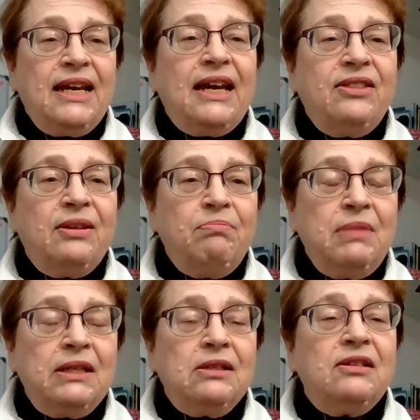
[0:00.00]
in the
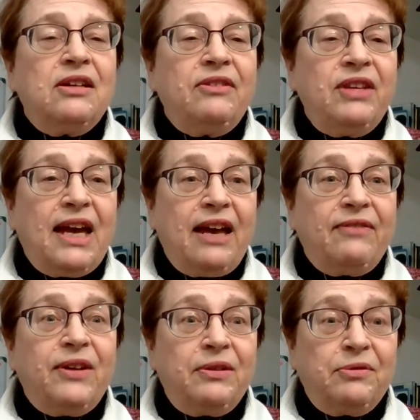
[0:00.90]
middle of the
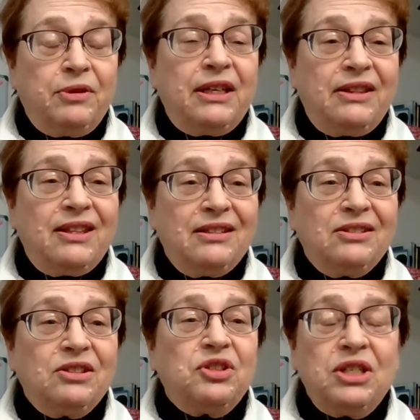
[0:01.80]
Advent wreath,
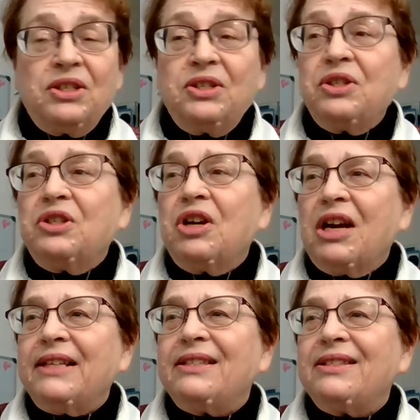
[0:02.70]
Jesus
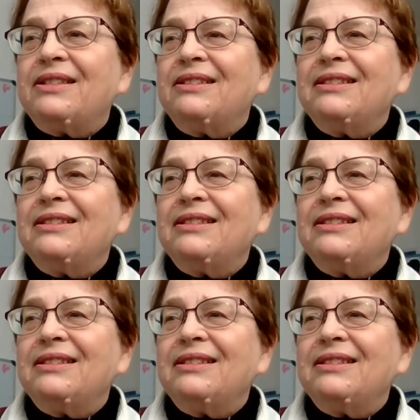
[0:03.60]
Christ,